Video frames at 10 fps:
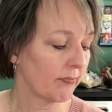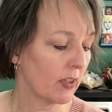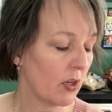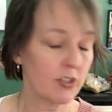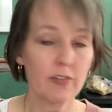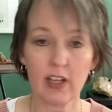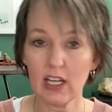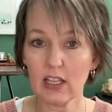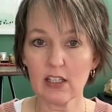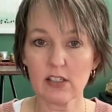
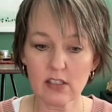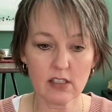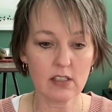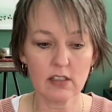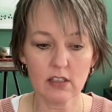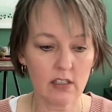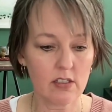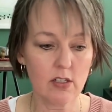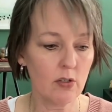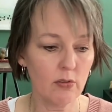cultivating this
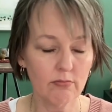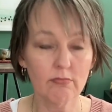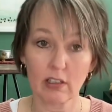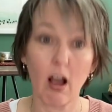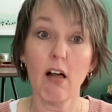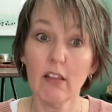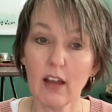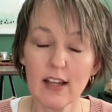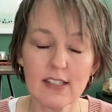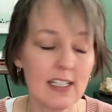new
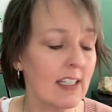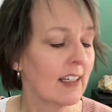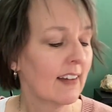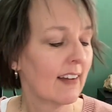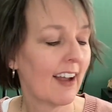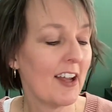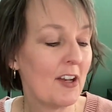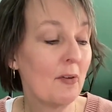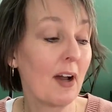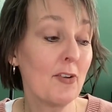colonizing a
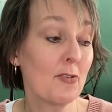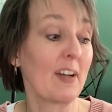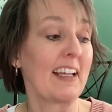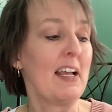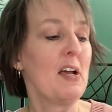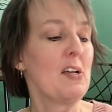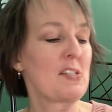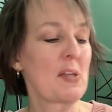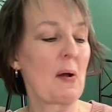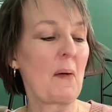new country.
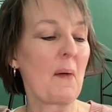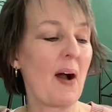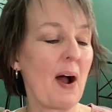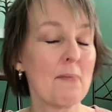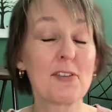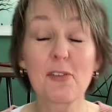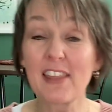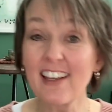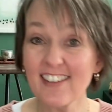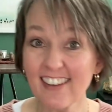So
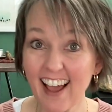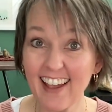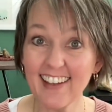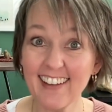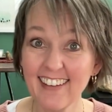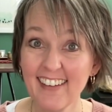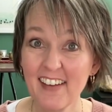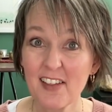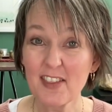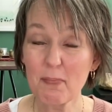things like
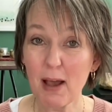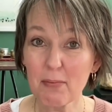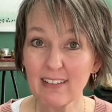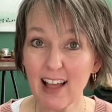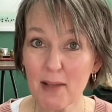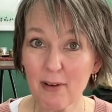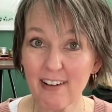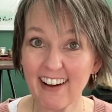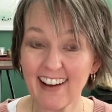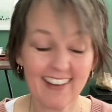the public
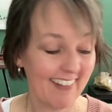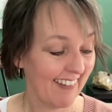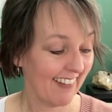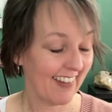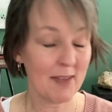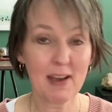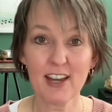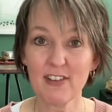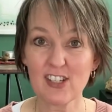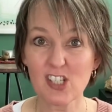library came
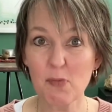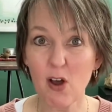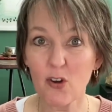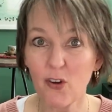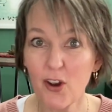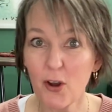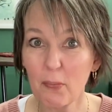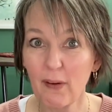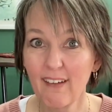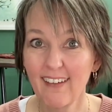out of his small group.
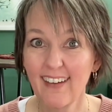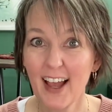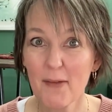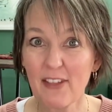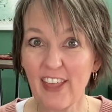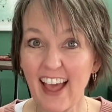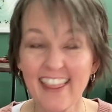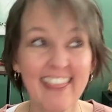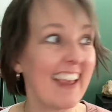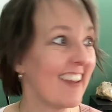How about
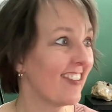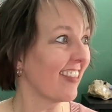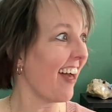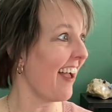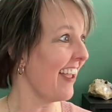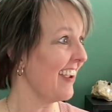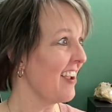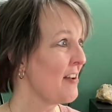that? Things like